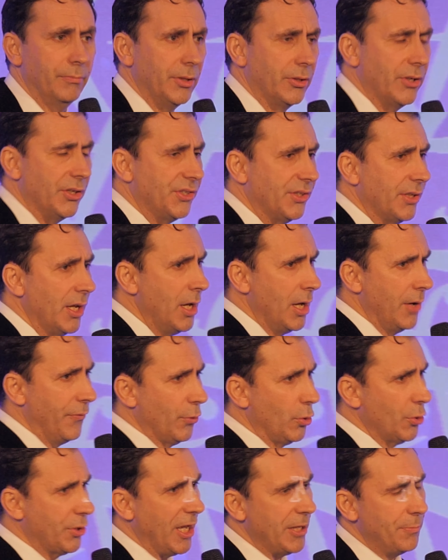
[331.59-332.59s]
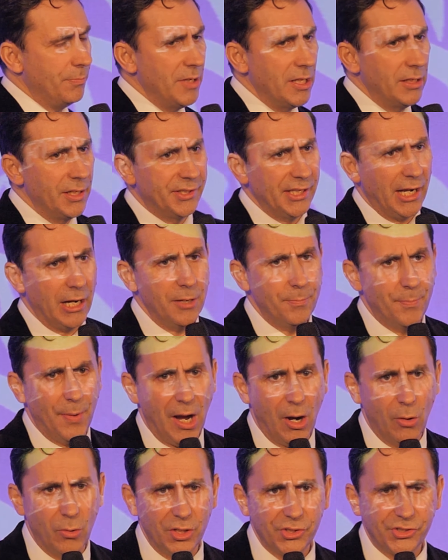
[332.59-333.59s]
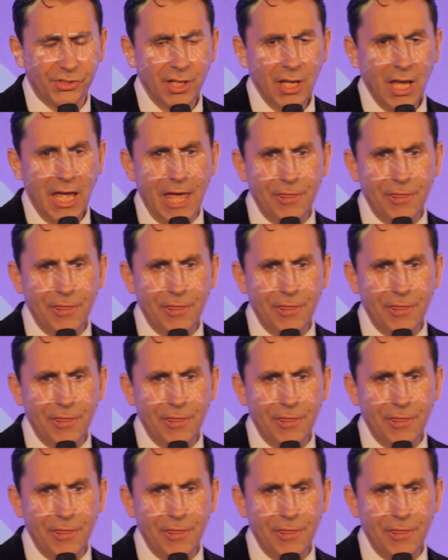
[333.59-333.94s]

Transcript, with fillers: Because if you look at military powers,